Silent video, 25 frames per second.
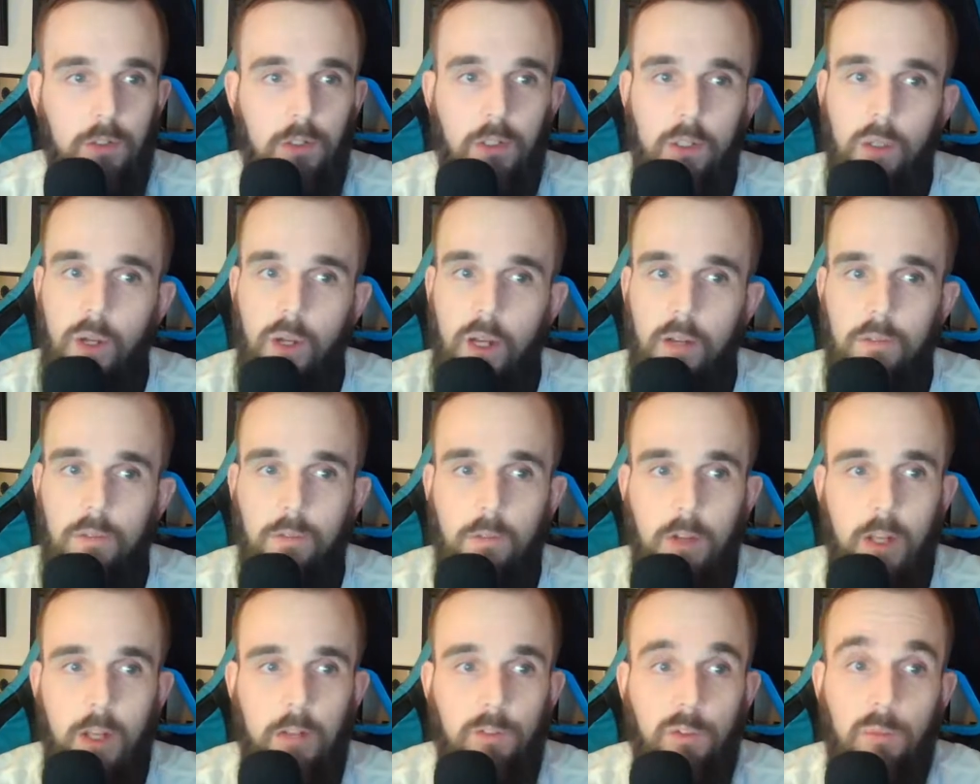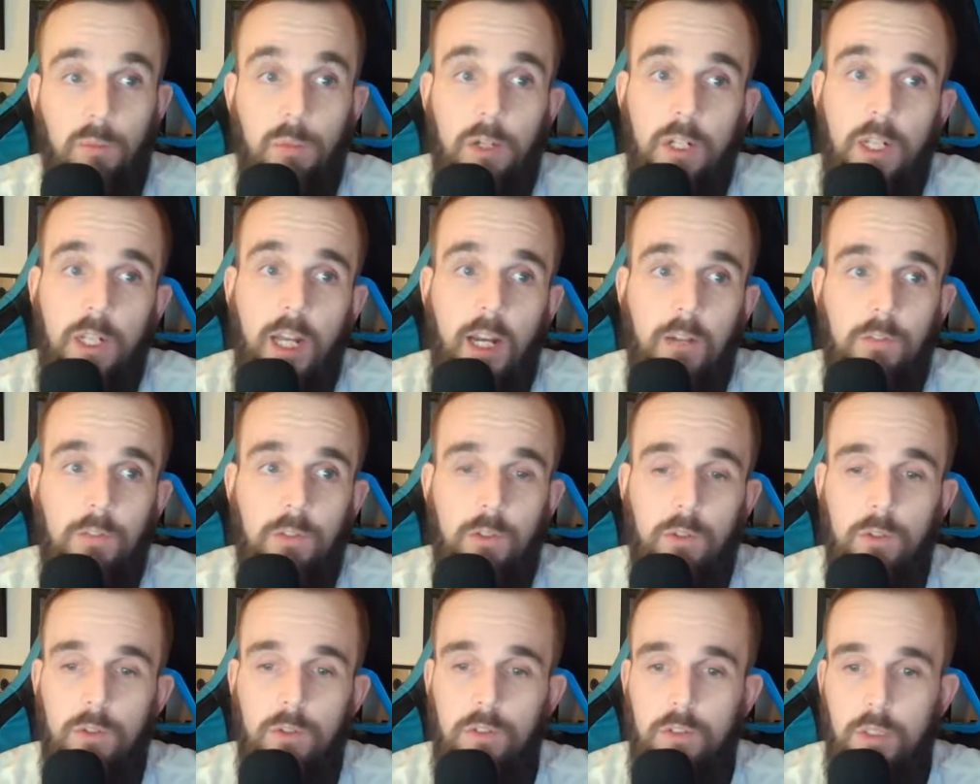You know, everybody I've
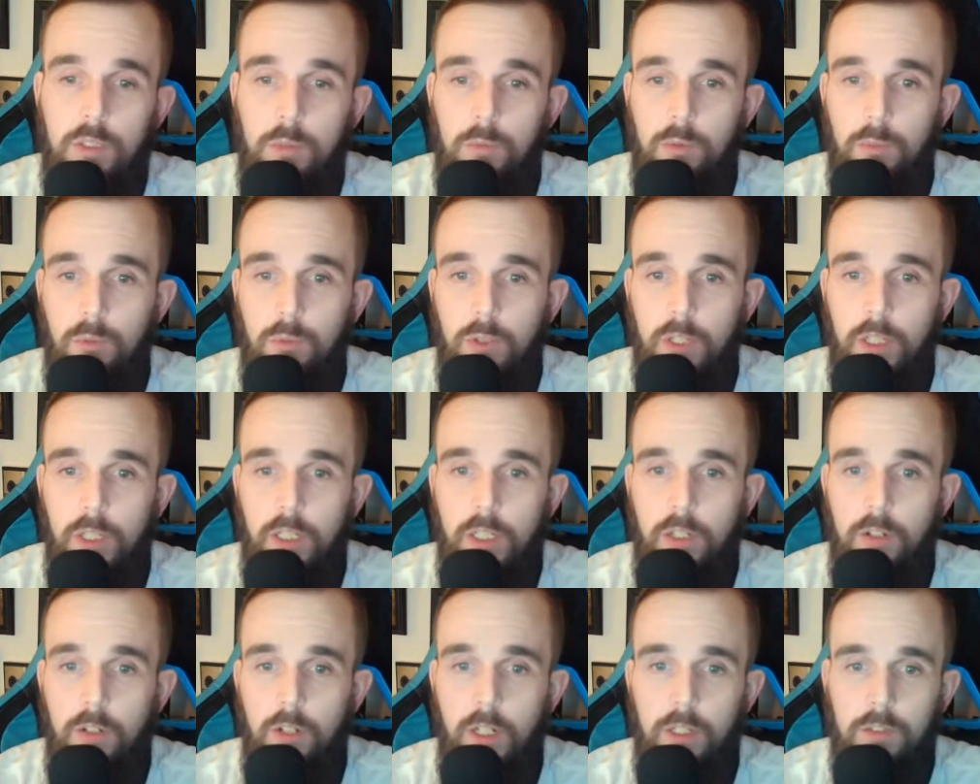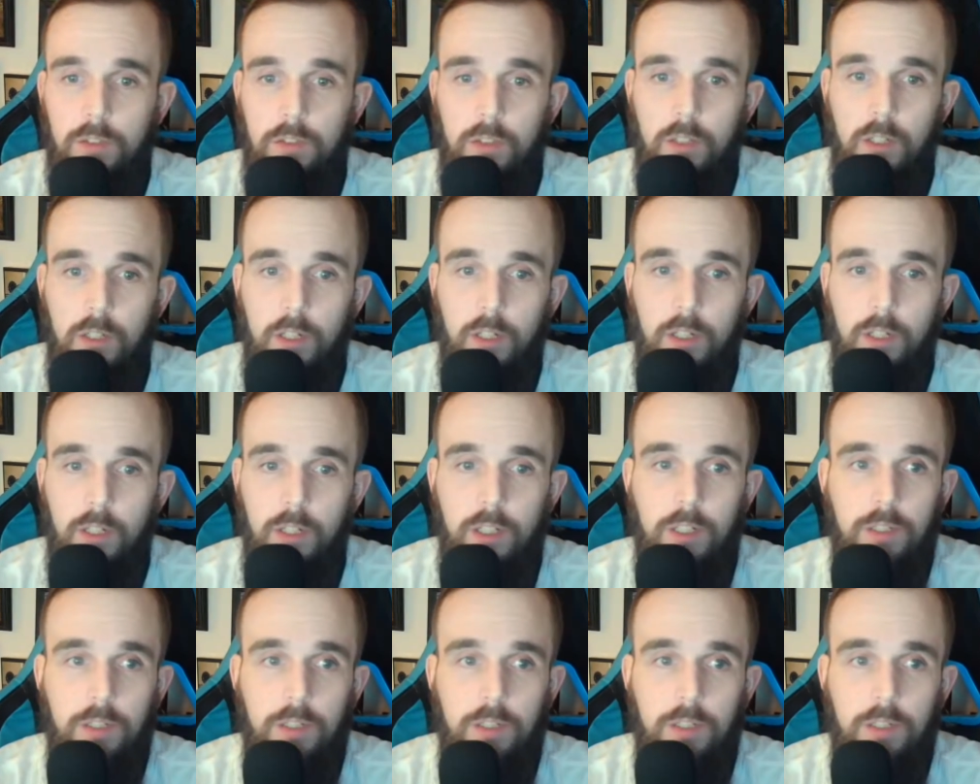told seems pretty interested in it.